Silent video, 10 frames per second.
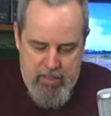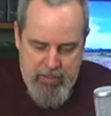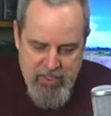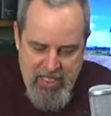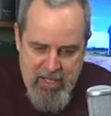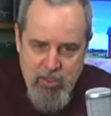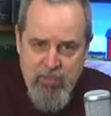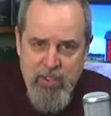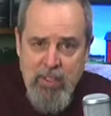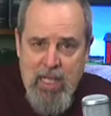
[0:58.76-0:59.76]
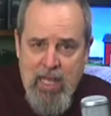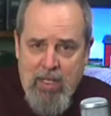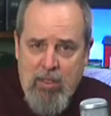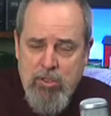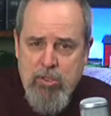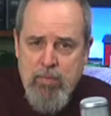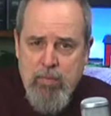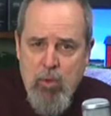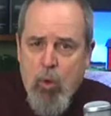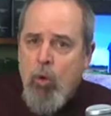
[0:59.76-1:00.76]
This house of the Donalds,
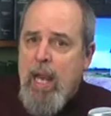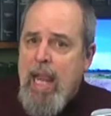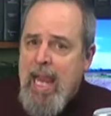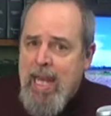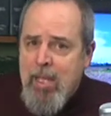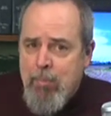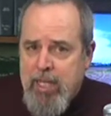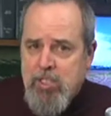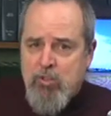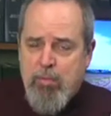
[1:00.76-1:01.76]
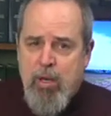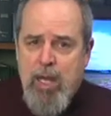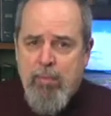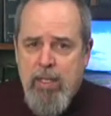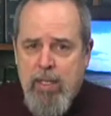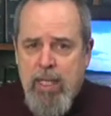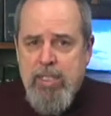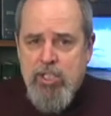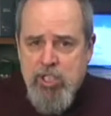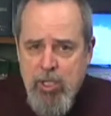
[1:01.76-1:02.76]
or any piece of property,
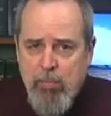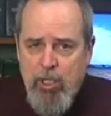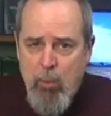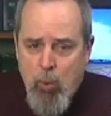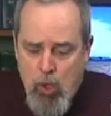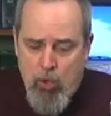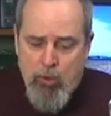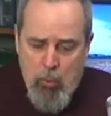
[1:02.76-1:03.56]
is simply worth